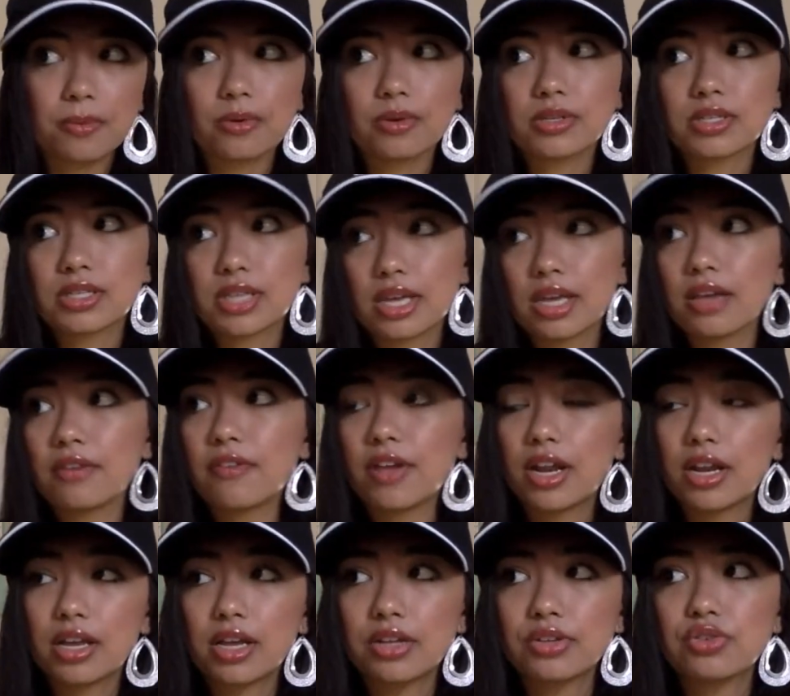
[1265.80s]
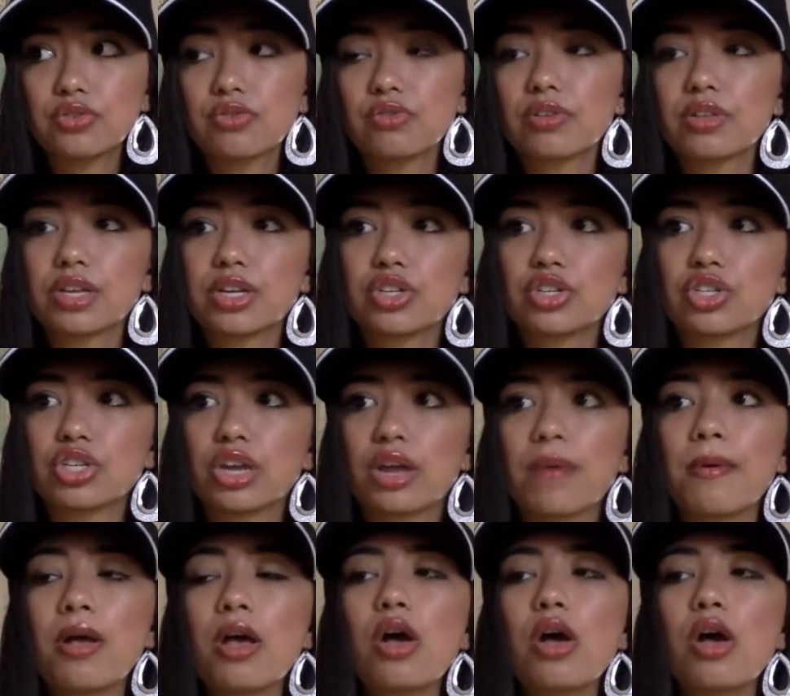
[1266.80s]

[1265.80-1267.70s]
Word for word: or is thinking of getting into a relationship